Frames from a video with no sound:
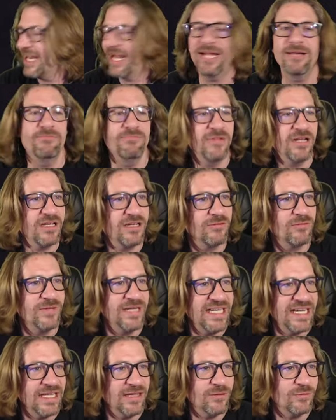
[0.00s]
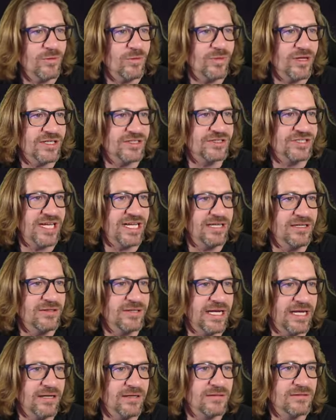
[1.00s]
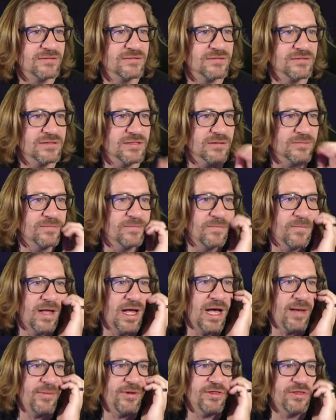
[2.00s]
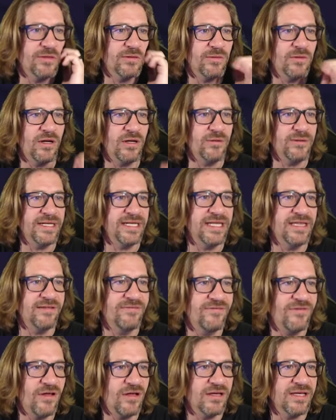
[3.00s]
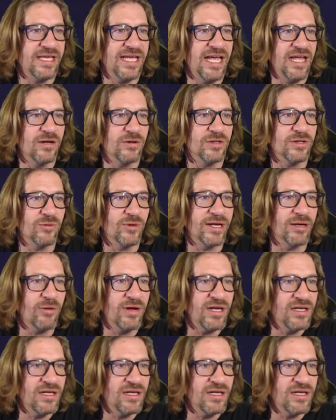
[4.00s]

I'm not reading the Roblox chat. Okay, so I'm gonna throw it in the volcano. Wait, what?